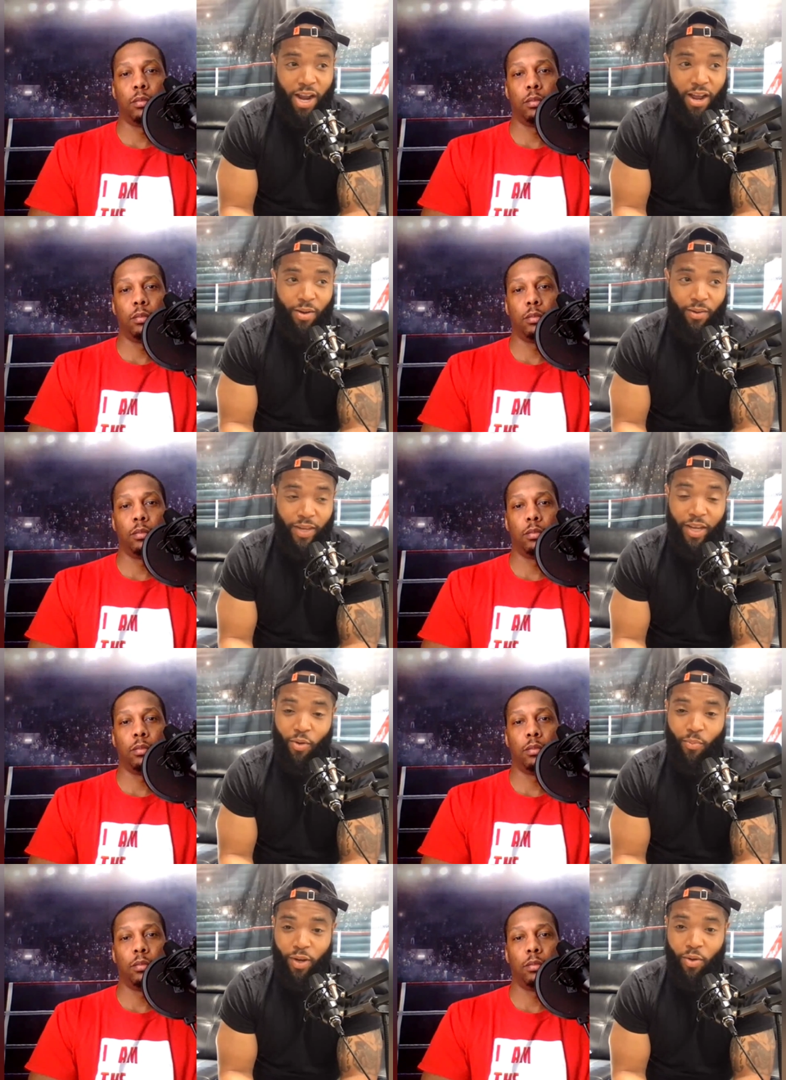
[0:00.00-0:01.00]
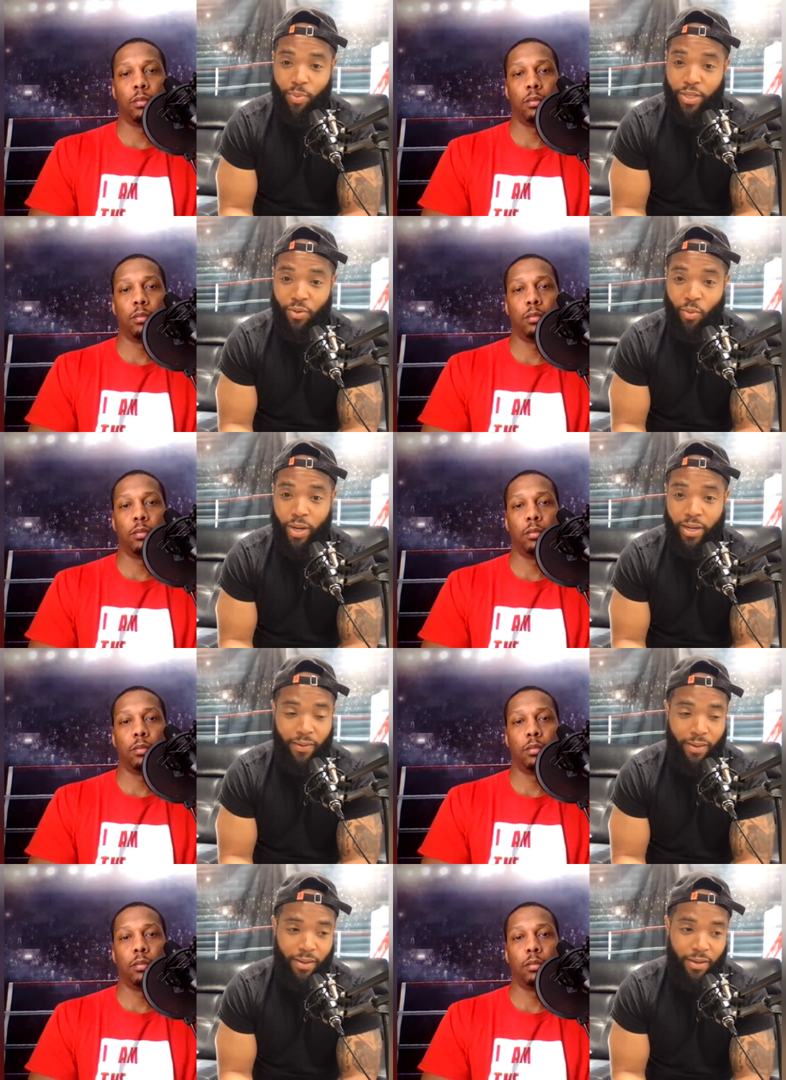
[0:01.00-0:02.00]
Speaker 1: in the round, they gonna they gonna pitch you away.
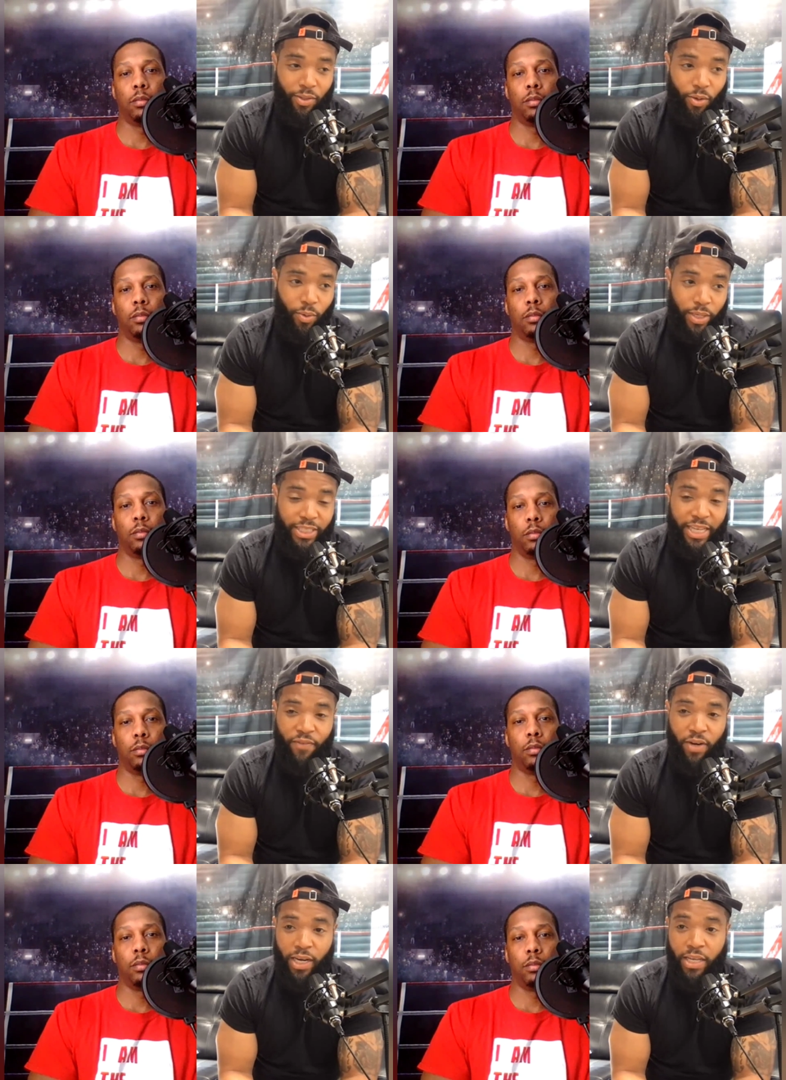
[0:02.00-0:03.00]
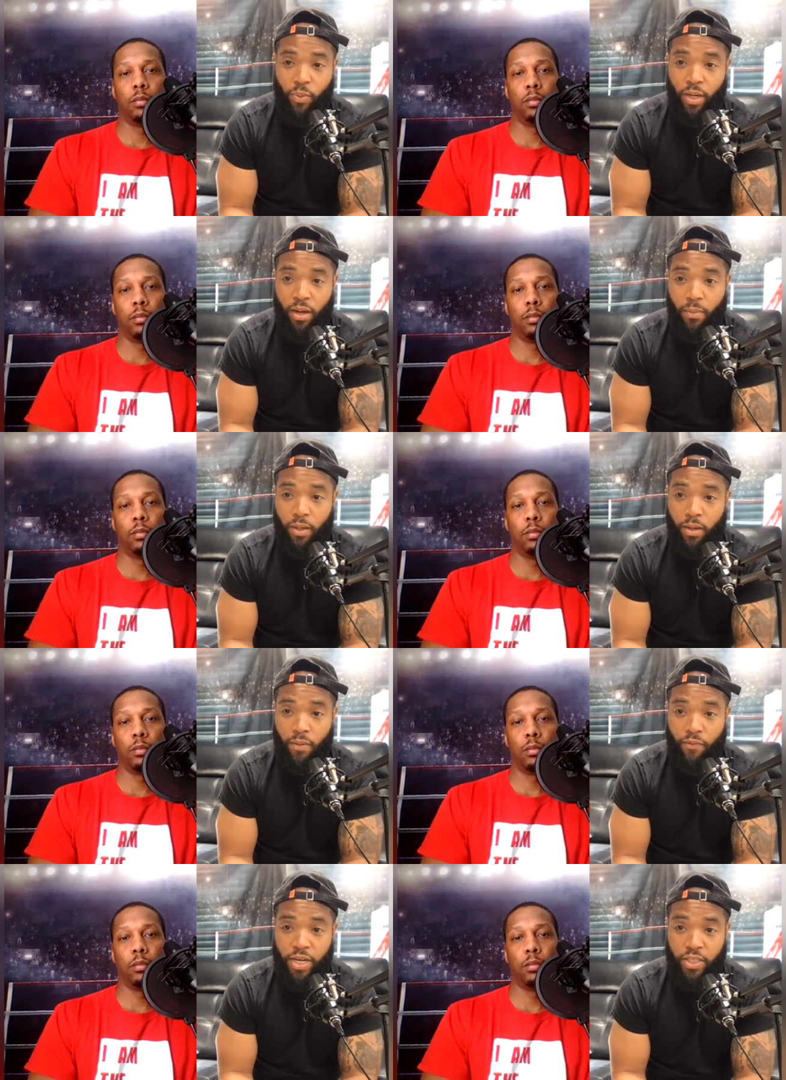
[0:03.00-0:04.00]
So he's definitely elite when it comes to
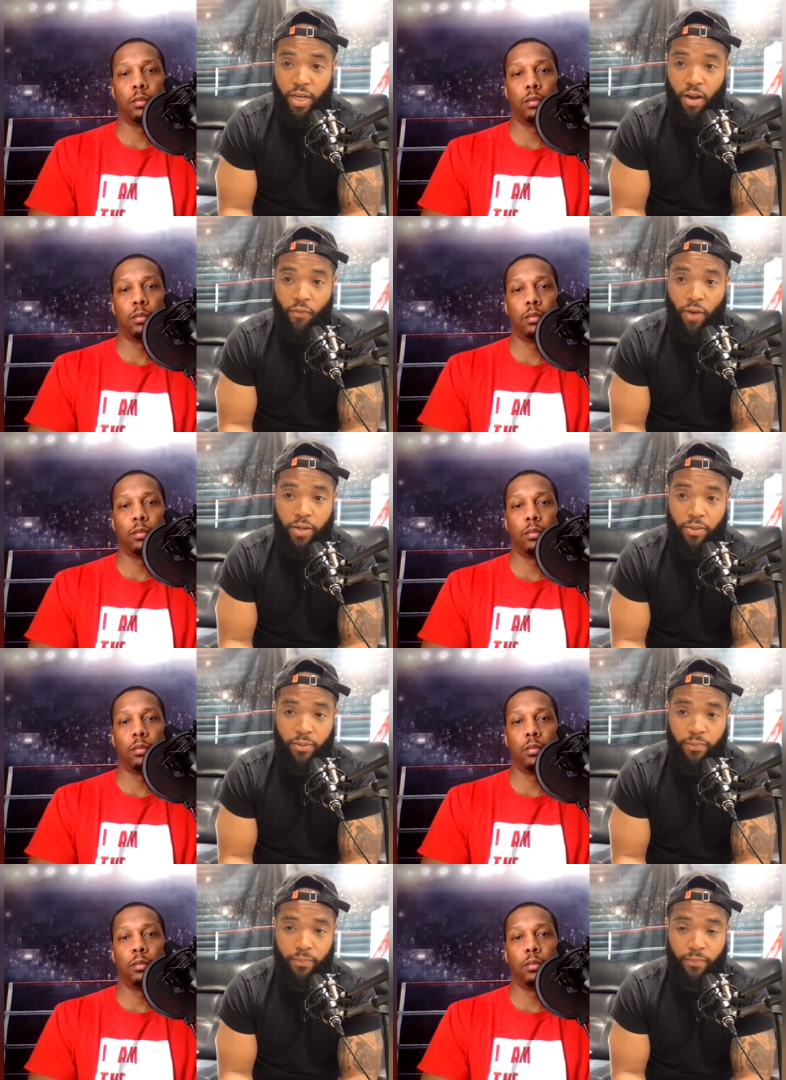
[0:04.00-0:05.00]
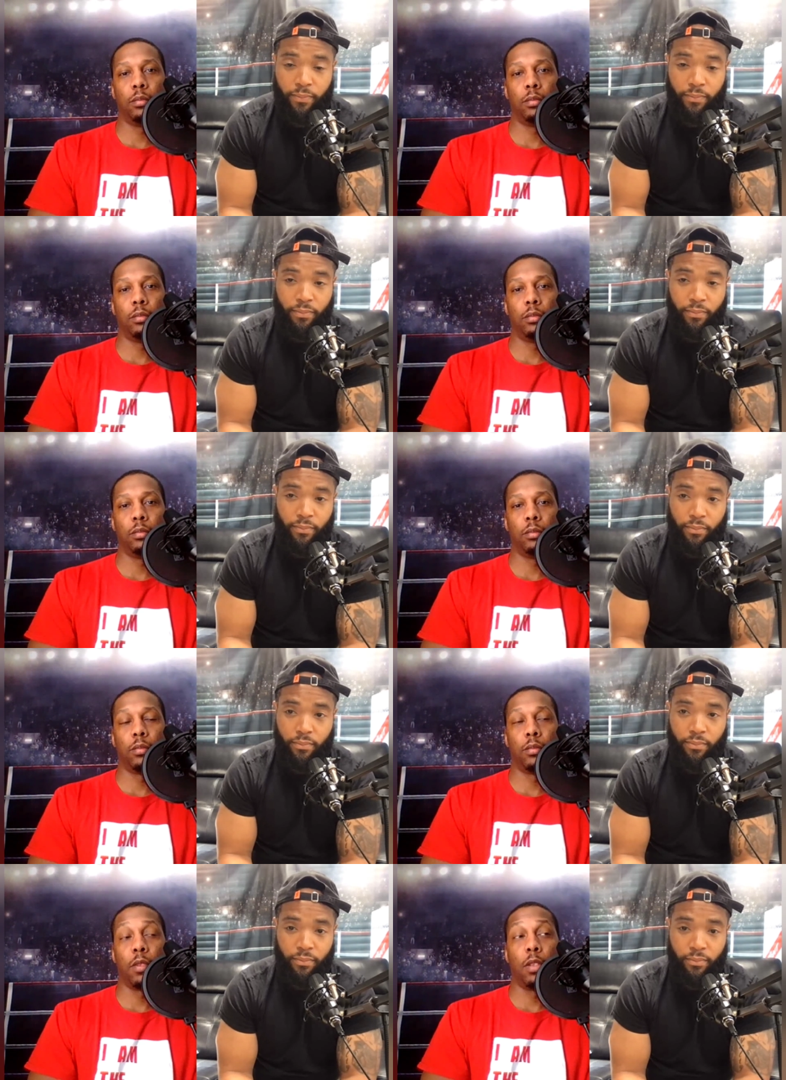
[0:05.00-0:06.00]
um, finishing off fighters.
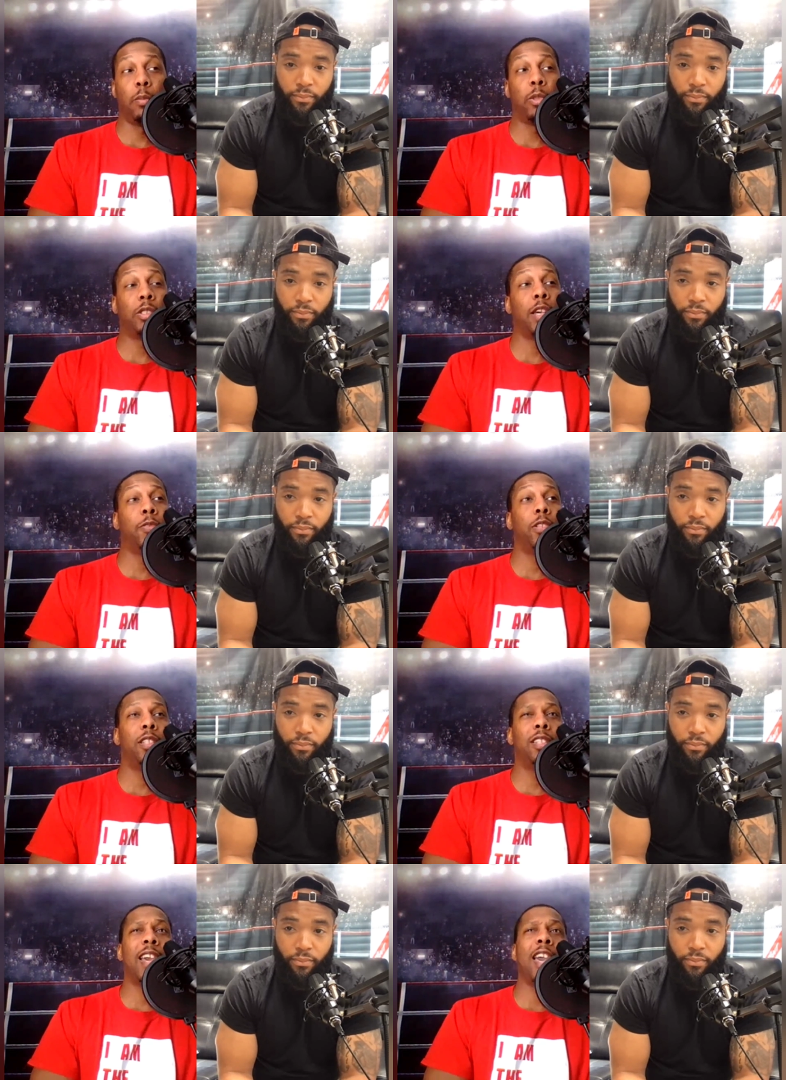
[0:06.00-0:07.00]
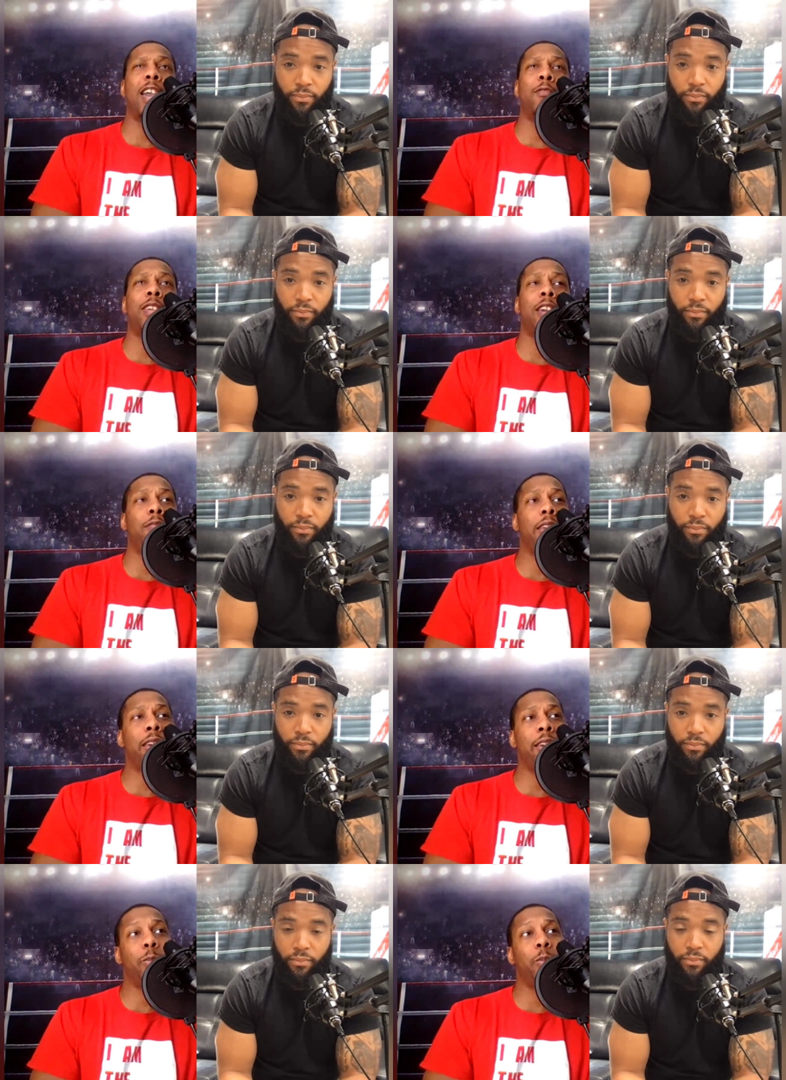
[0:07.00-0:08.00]
Speaker 2: Most definitely, he got heavy heavy hands,
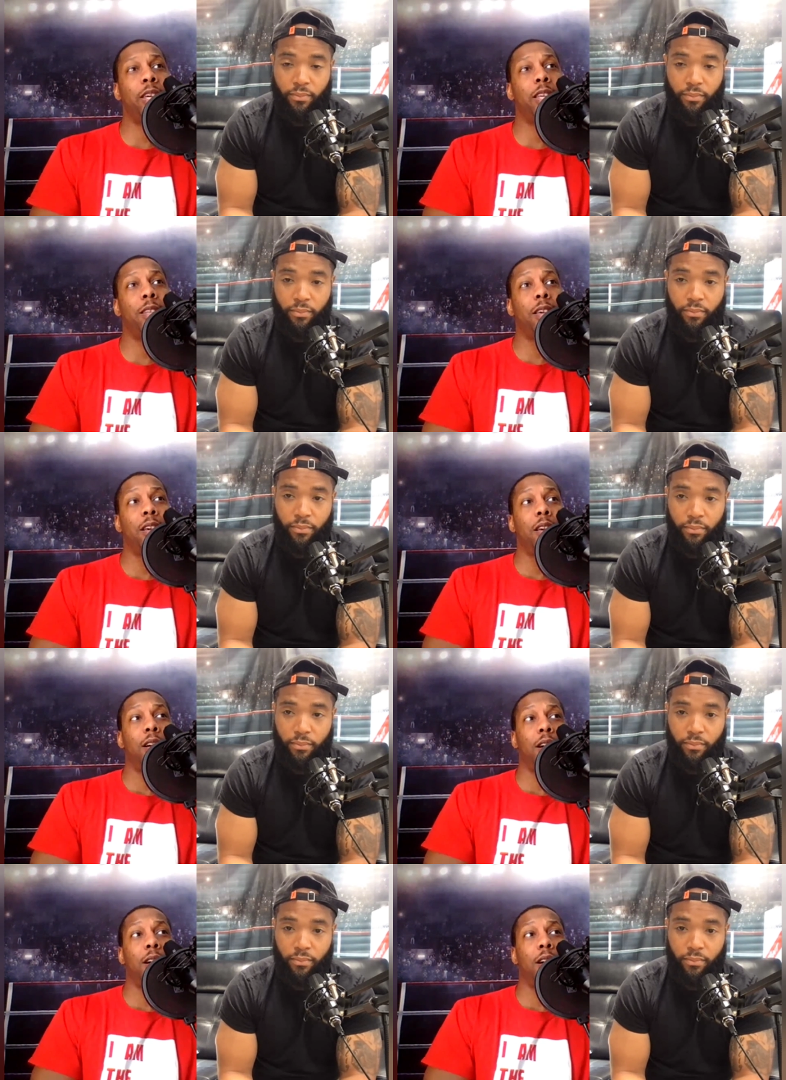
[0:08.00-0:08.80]
man. I